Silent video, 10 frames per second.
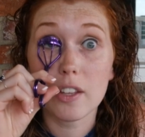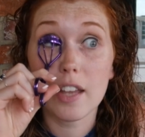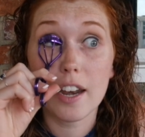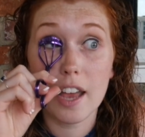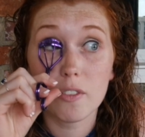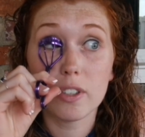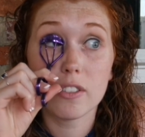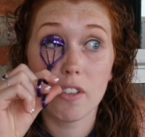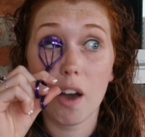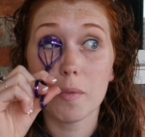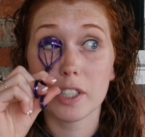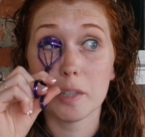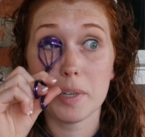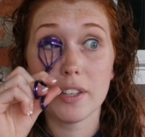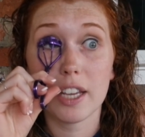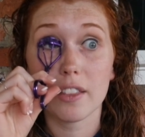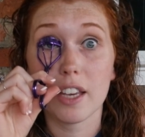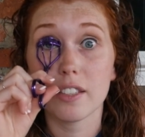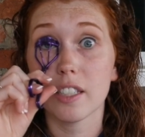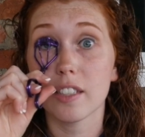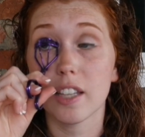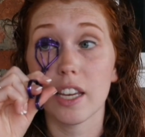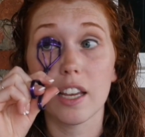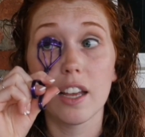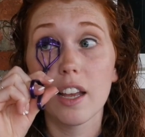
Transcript: at every salon was gonna be like this. And it's like,